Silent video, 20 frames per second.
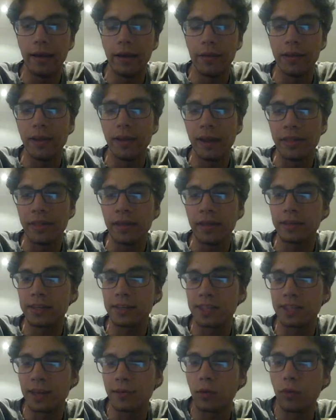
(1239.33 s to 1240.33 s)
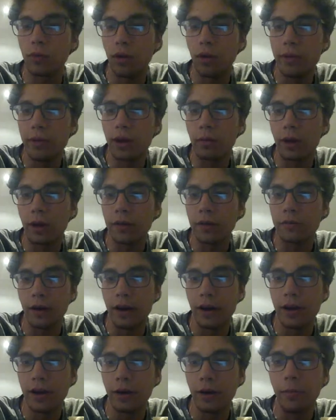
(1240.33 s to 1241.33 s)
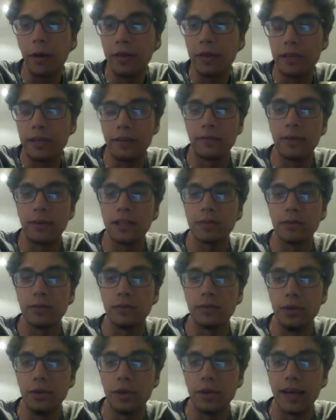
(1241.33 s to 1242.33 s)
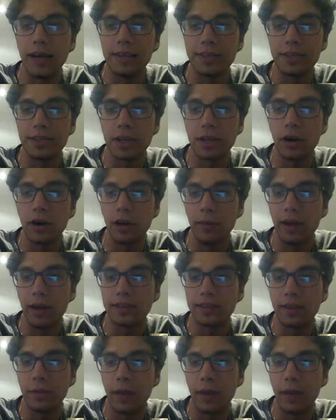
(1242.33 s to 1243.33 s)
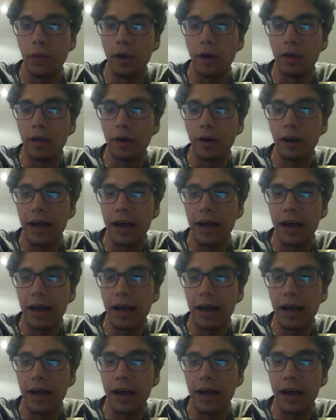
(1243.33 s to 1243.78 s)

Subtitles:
I think this summer will be a referendum on the difference between you guys' arguments about whether or not